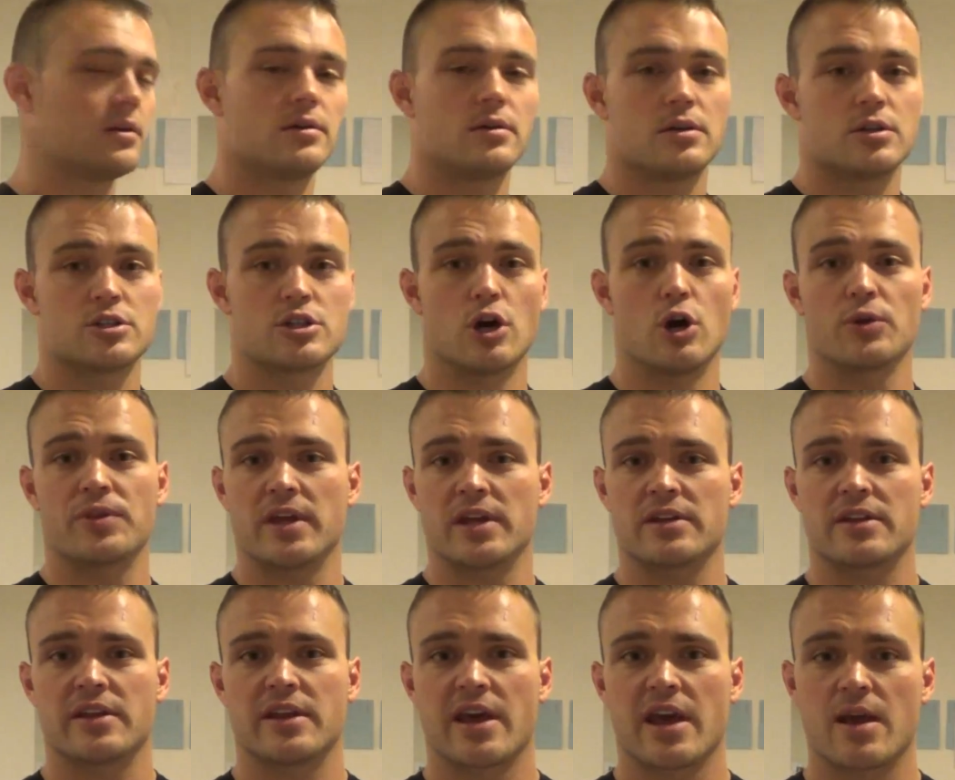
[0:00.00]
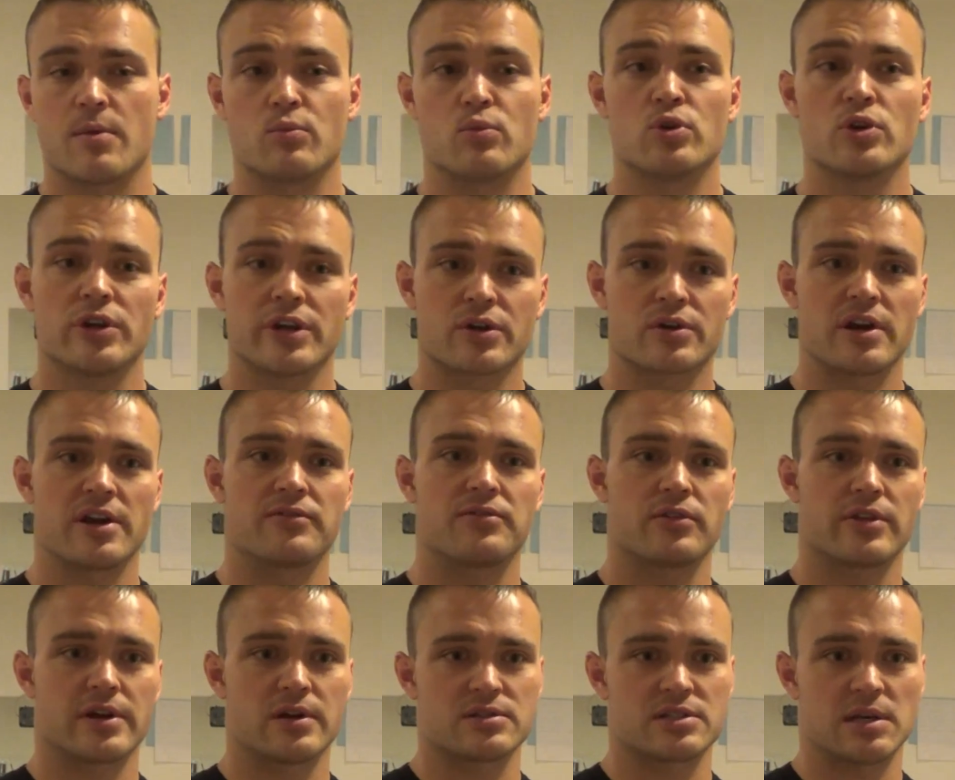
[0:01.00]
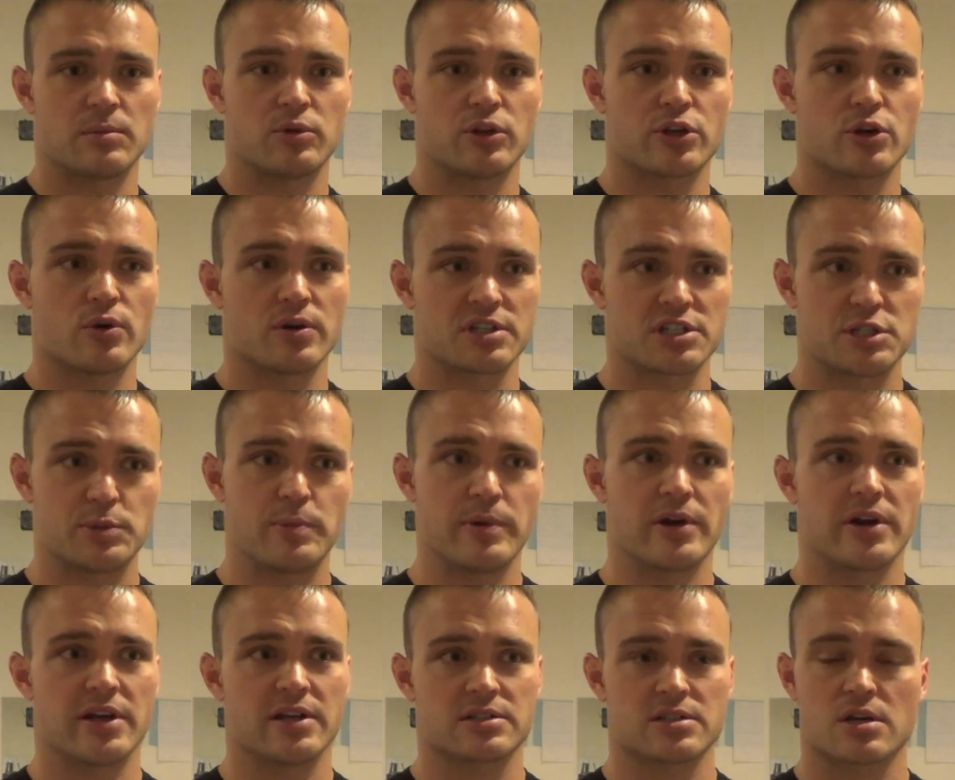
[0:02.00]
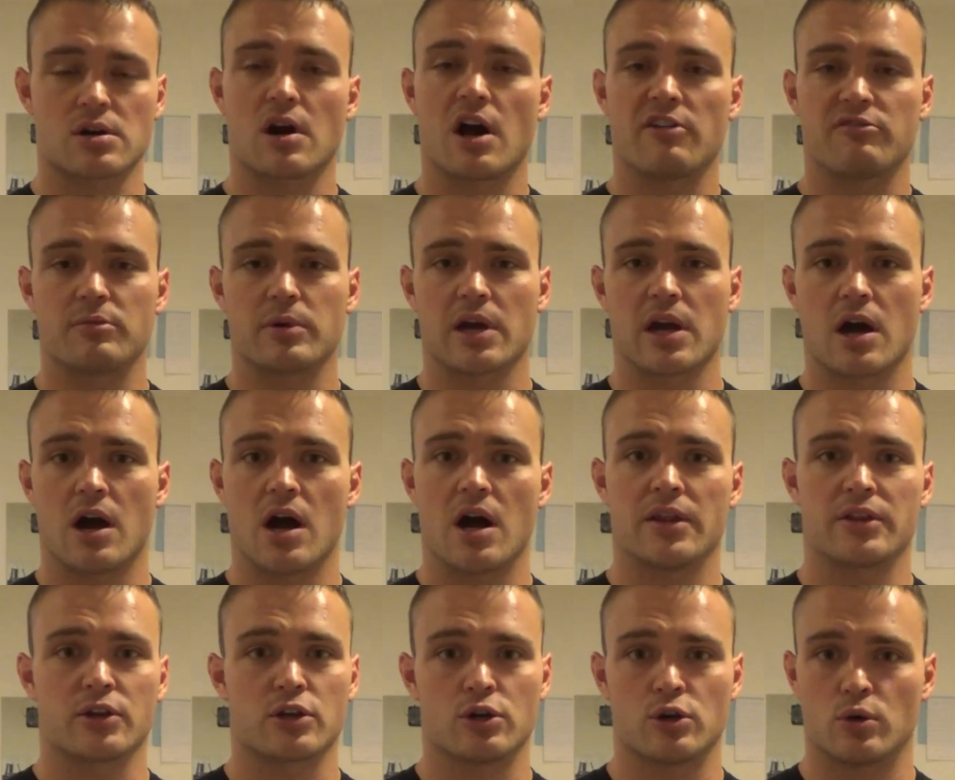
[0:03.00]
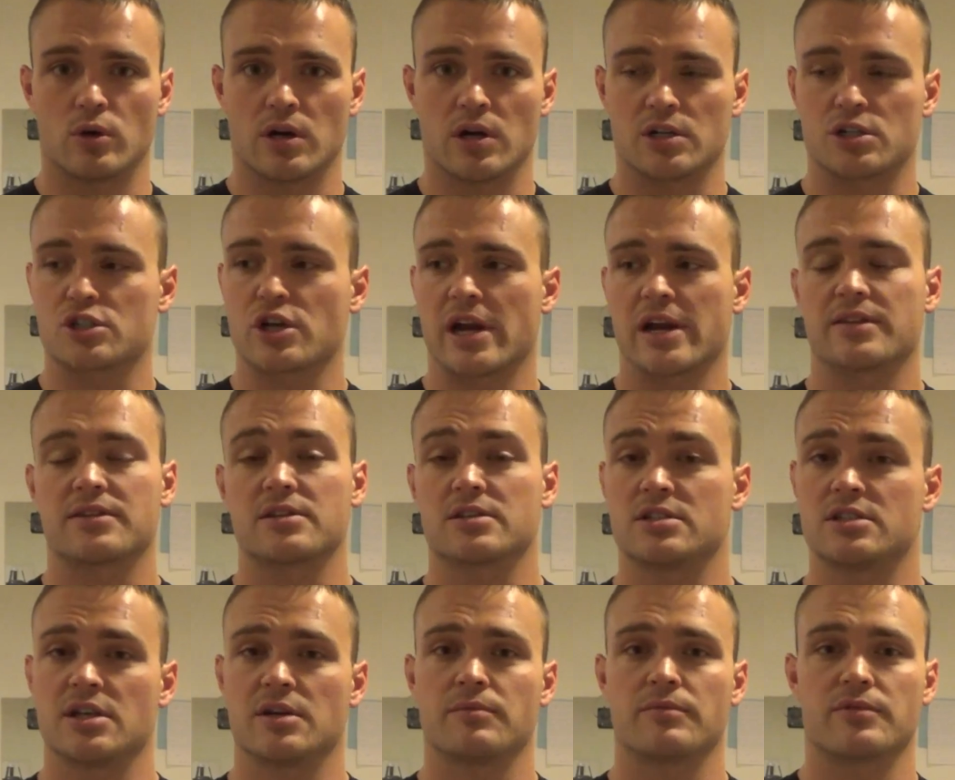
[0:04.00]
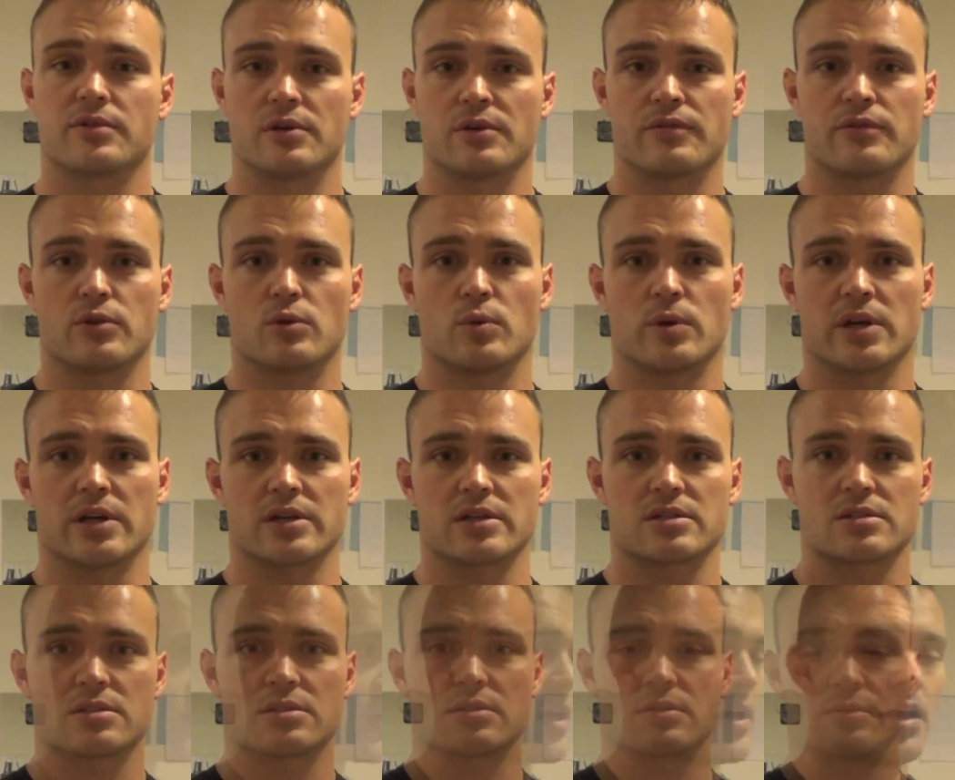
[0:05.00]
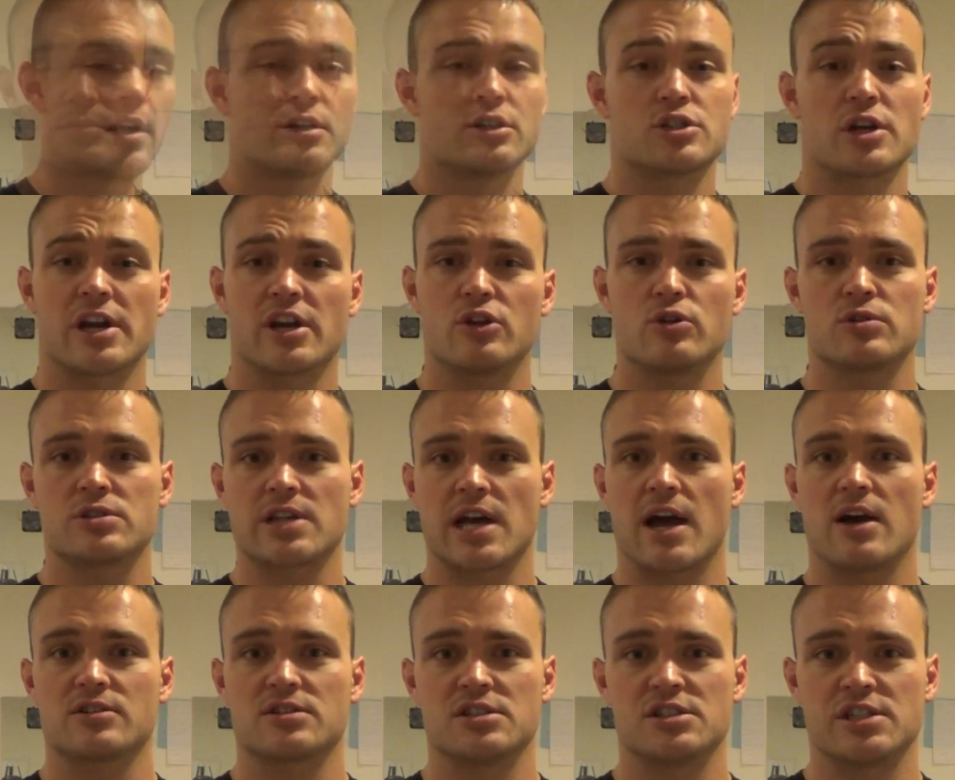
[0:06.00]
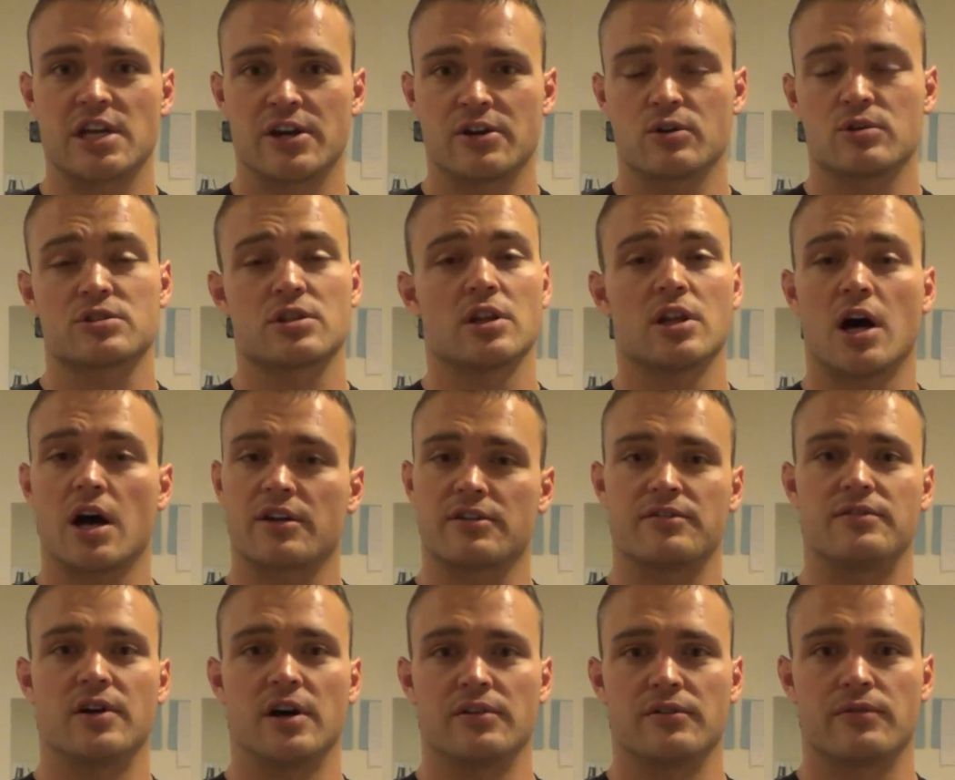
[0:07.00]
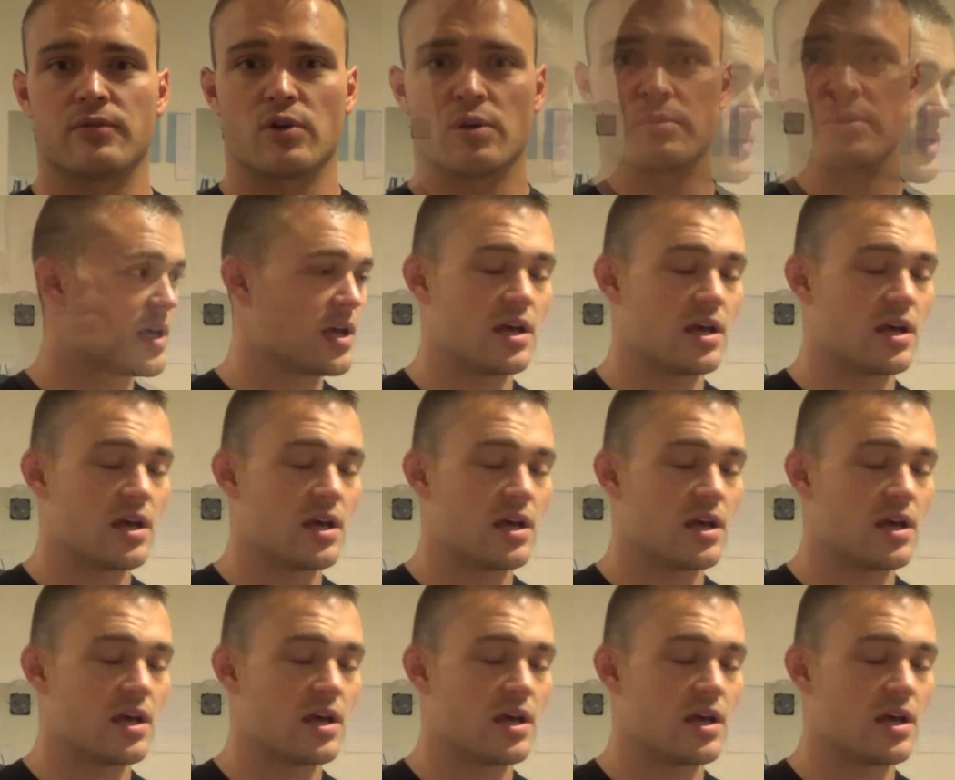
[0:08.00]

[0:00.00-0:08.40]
So at the end of the day, I'm really grateful that I was able to go experience Krav Maga and go train at this gym for a few weeks. Training new styles in general is a lot of fun for me.